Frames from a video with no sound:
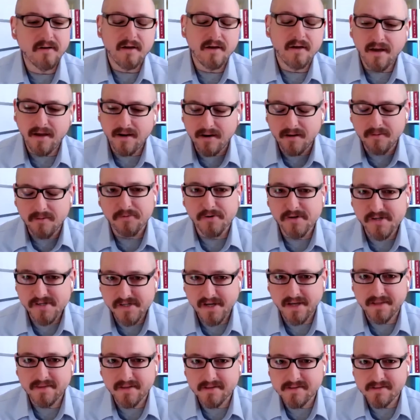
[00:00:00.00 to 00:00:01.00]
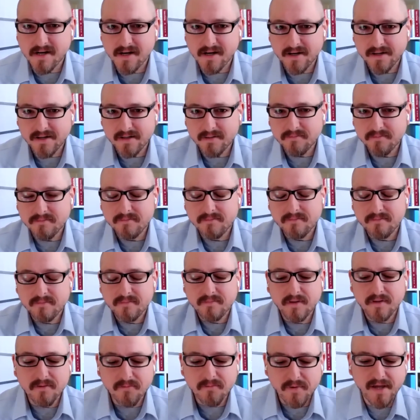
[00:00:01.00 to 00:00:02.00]
And I appreciate the time
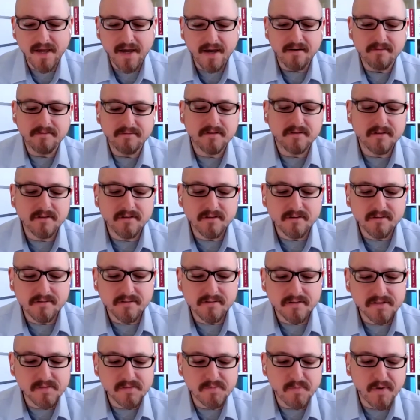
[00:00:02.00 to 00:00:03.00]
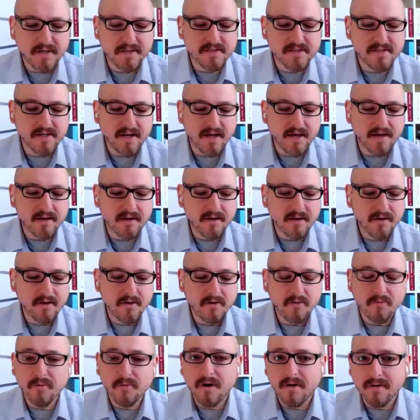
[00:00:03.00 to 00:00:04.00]
that we have to speak today.
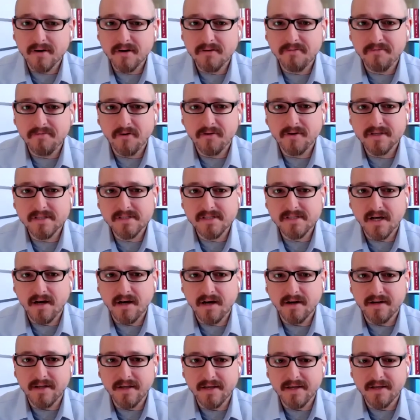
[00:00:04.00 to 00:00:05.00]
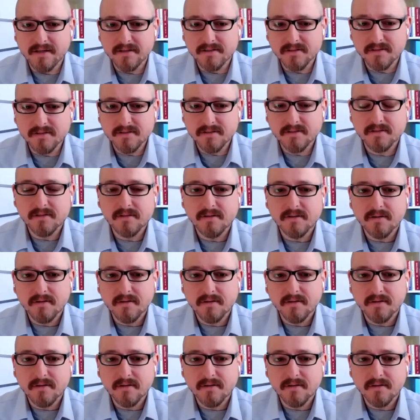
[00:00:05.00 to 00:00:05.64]
What I'm going to focus on is,